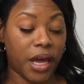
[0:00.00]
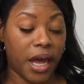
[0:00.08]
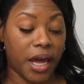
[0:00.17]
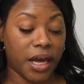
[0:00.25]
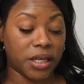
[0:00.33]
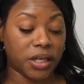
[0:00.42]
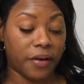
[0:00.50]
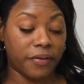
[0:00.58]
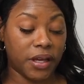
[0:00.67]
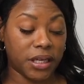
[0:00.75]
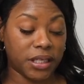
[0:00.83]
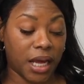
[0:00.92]
edge of
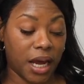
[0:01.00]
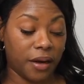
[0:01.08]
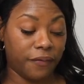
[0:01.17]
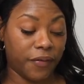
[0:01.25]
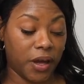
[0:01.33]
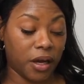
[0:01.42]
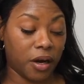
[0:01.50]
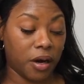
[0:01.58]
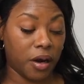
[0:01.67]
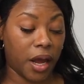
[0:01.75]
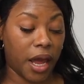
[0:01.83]
the assigned finger,